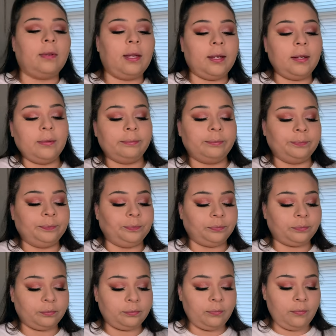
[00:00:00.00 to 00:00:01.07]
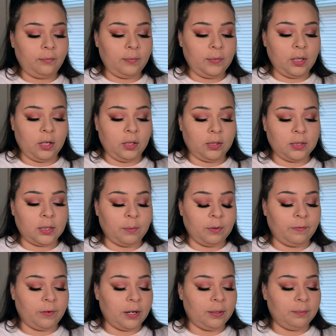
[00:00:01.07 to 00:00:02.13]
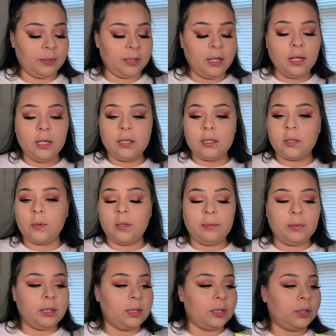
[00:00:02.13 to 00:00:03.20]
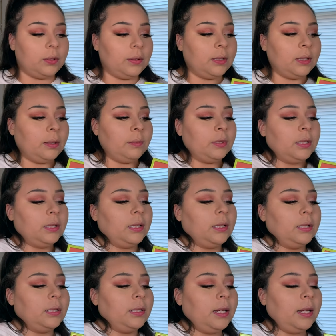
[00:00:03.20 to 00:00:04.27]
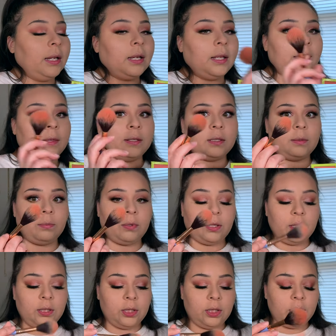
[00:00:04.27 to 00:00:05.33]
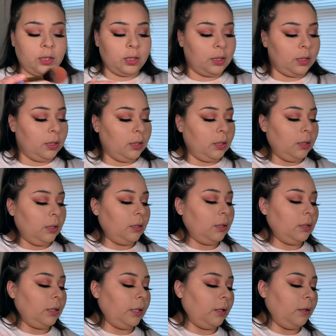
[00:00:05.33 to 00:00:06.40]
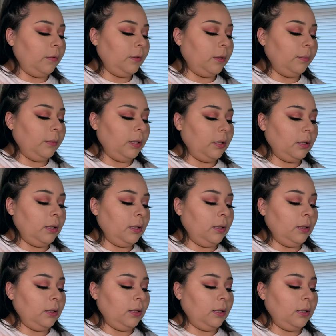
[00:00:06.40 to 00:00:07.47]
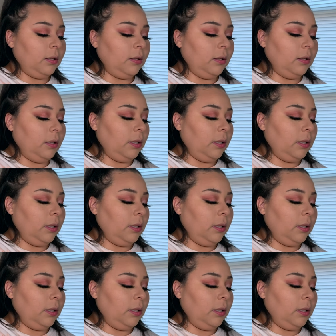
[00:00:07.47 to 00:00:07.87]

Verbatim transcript: like mm, all the summer vibes. So what I'm gonna do is I'm just gonna take this brush. Let's take off some of the color that's on